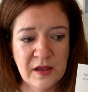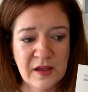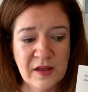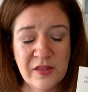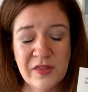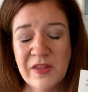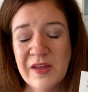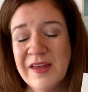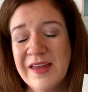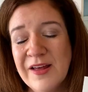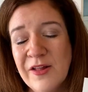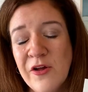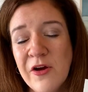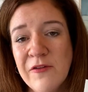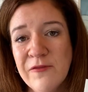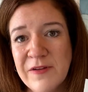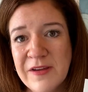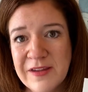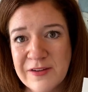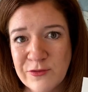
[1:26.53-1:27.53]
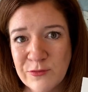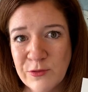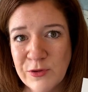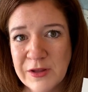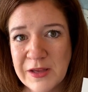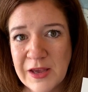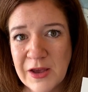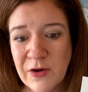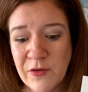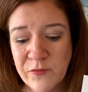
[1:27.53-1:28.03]
it, the LRV is
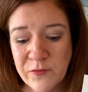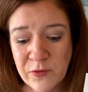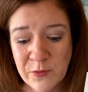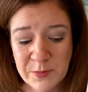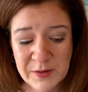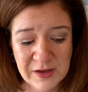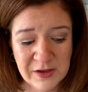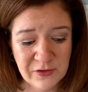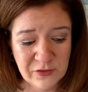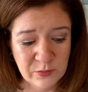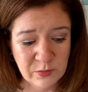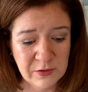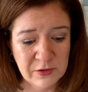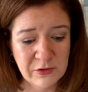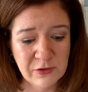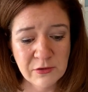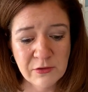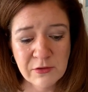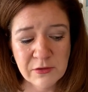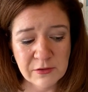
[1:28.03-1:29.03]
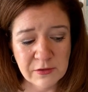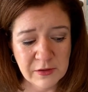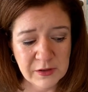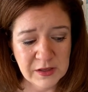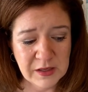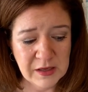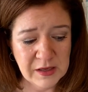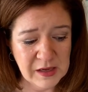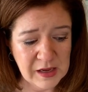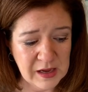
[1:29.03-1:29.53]
really helpful because when you're
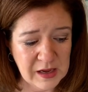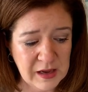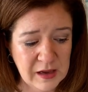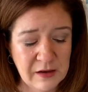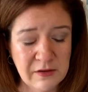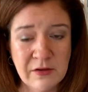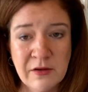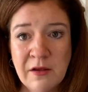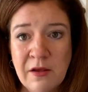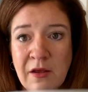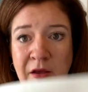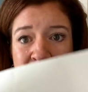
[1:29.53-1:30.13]
looking at